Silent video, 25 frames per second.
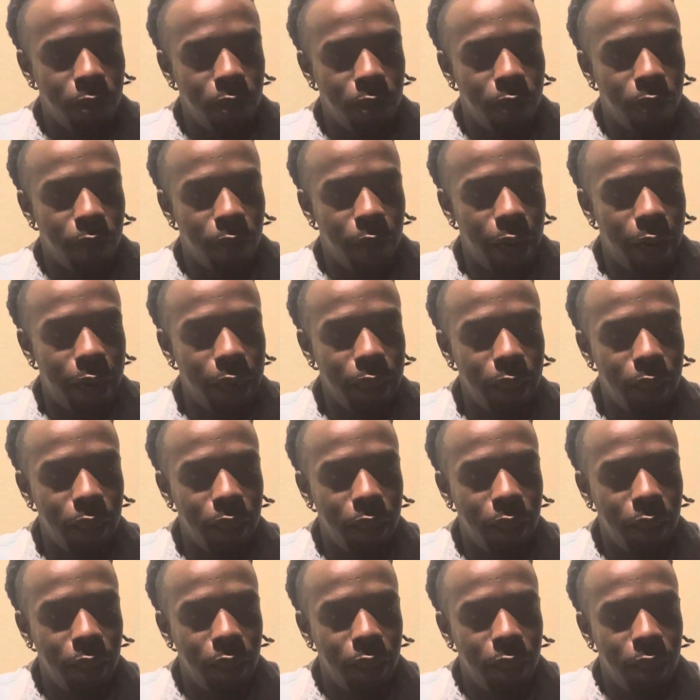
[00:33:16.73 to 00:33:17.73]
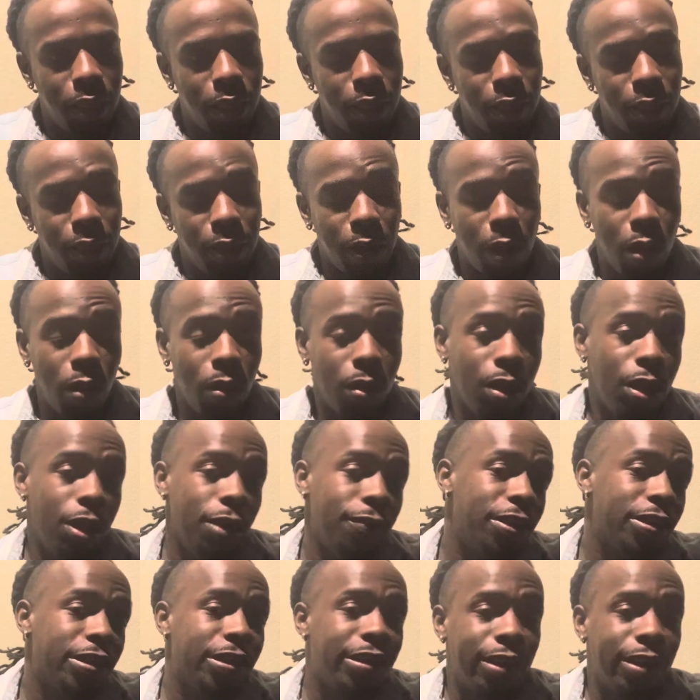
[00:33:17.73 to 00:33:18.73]
Right? Don't love
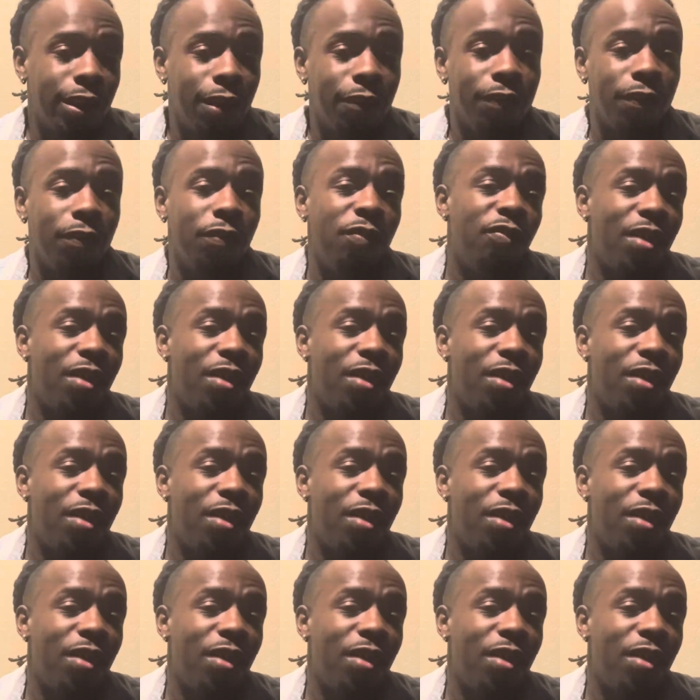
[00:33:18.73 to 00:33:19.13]
yourself in